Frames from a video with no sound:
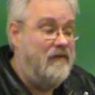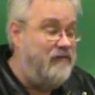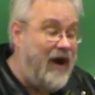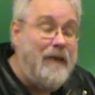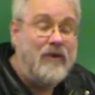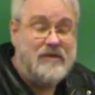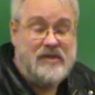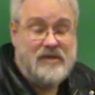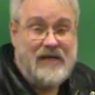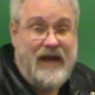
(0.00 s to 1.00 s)
Vibrant
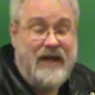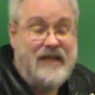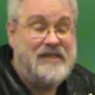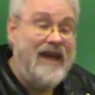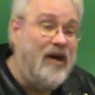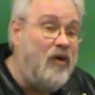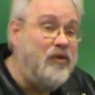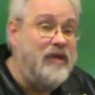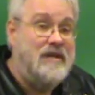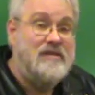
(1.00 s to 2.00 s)
societies,
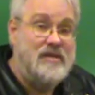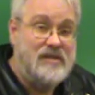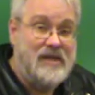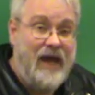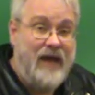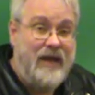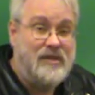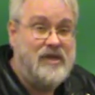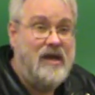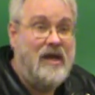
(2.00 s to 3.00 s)
healthy
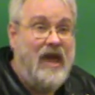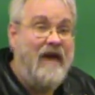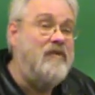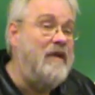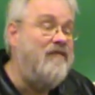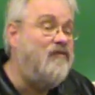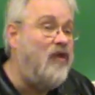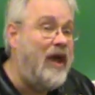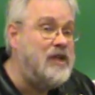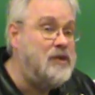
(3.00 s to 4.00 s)
societies, have to be
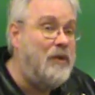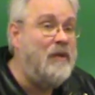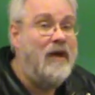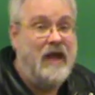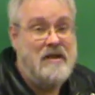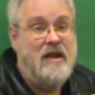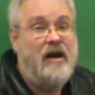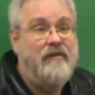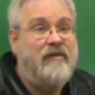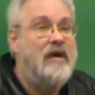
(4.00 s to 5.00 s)
flexible
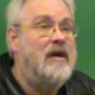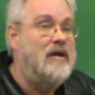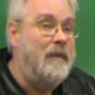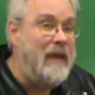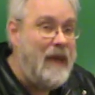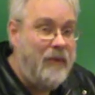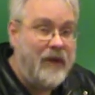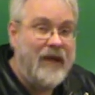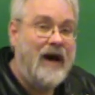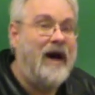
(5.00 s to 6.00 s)
enough to be able
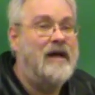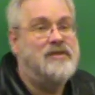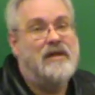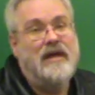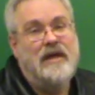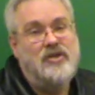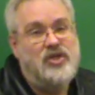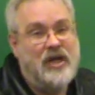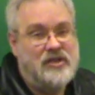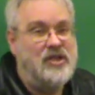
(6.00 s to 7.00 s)
to constantly
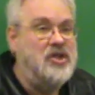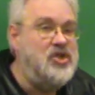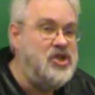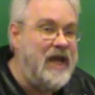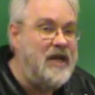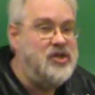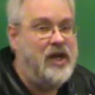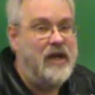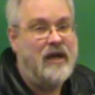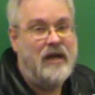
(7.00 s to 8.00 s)
adjust to
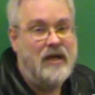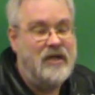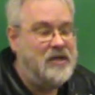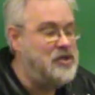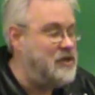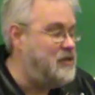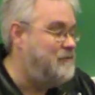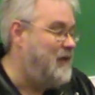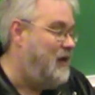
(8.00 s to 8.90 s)
changing conditions.